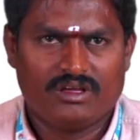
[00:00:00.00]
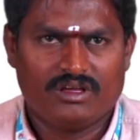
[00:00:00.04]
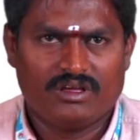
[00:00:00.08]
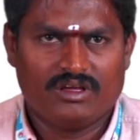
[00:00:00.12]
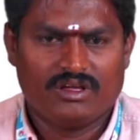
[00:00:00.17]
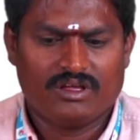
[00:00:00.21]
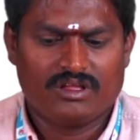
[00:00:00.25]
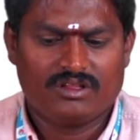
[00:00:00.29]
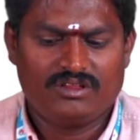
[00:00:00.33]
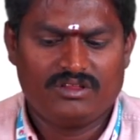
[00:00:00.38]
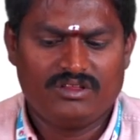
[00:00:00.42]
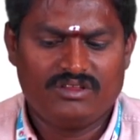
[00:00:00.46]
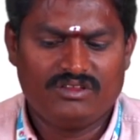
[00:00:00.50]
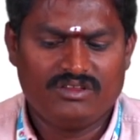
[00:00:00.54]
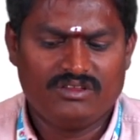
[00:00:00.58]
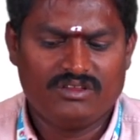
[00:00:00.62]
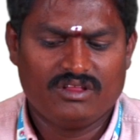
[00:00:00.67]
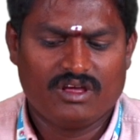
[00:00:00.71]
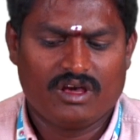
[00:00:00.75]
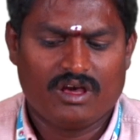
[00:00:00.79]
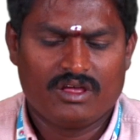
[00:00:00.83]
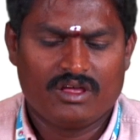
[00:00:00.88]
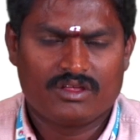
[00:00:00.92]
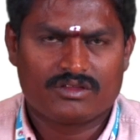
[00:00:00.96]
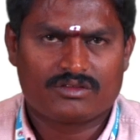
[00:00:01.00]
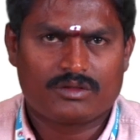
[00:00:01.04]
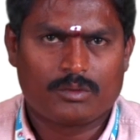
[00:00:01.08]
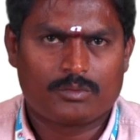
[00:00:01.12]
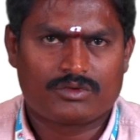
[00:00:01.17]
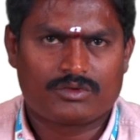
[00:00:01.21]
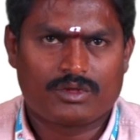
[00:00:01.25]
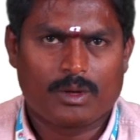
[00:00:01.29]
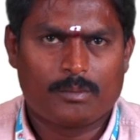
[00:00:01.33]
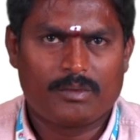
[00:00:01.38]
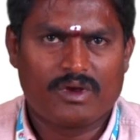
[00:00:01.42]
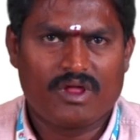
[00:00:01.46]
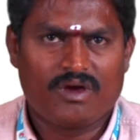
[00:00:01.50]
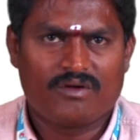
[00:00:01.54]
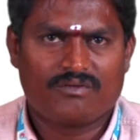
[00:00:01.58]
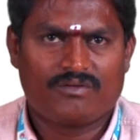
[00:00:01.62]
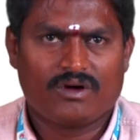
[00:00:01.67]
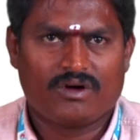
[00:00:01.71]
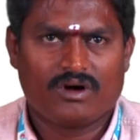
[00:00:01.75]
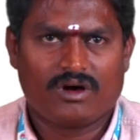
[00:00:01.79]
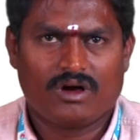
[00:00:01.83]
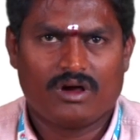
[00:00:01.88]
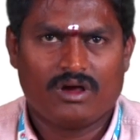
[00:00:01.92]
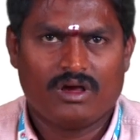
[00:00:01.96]
This is some summary of
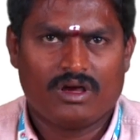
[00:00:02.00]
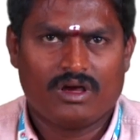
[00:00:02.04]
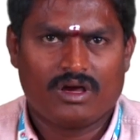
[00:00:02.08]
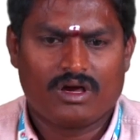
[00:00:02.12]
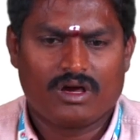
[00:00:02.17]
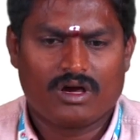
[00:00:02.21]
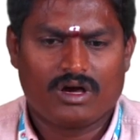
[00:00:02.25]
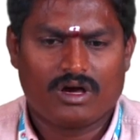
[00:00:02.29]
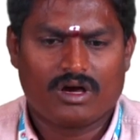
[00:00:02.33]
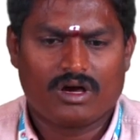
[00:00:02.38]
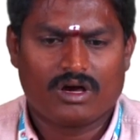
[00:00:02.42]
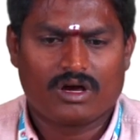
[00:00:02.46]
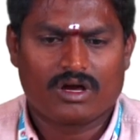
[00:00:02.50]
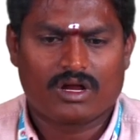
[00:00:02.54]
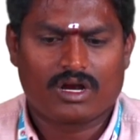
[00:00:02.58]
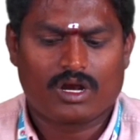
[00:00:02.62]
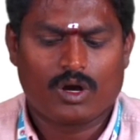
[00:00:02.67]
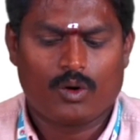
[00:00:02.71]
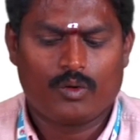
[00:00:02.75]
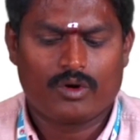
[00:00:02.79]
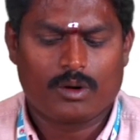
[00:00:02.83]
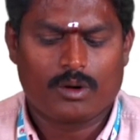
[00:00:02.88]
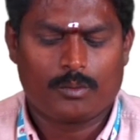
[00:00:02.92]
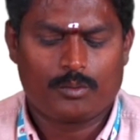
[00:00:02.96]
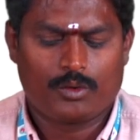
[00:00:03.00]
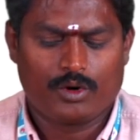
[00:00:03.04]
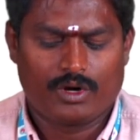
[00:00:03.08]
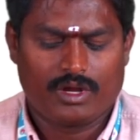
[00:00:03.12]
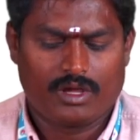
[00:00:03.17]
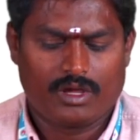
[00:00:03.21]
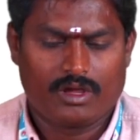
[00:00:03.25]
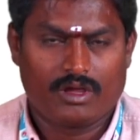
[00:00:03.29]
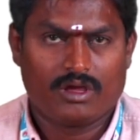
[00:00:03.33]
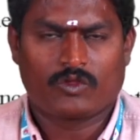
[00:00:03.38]
cloud computing.